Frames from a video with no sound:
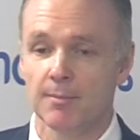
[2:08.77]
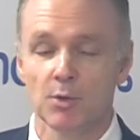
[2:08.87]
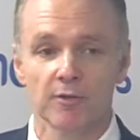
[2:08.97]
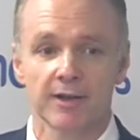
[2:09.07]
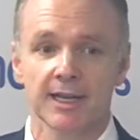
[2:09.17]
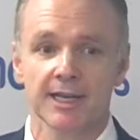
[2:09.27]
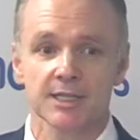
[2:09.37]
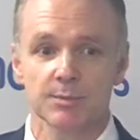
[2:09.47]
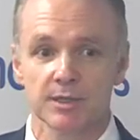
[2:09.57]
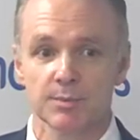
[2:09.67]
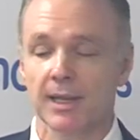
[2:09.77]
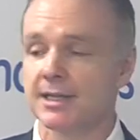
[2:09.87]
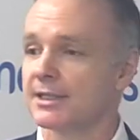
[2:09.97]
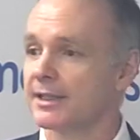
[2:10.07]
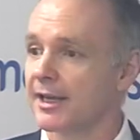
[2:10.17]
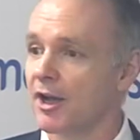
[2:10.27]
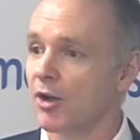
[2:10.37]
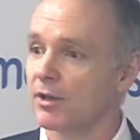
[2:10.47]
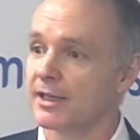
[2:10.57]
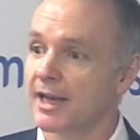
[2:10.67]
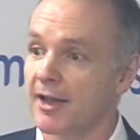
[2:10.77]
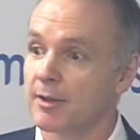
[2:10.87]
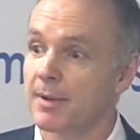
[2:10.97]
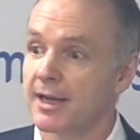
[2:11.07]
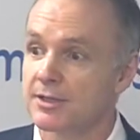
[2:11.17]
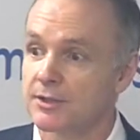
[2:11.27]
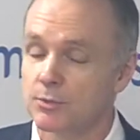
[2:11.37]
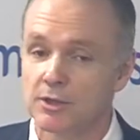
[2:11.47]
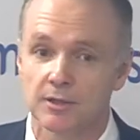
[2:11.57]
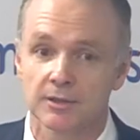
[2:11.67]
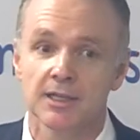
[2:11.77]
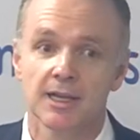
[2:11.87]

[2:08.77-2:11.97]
more of our customers placing that coal in other parts of the world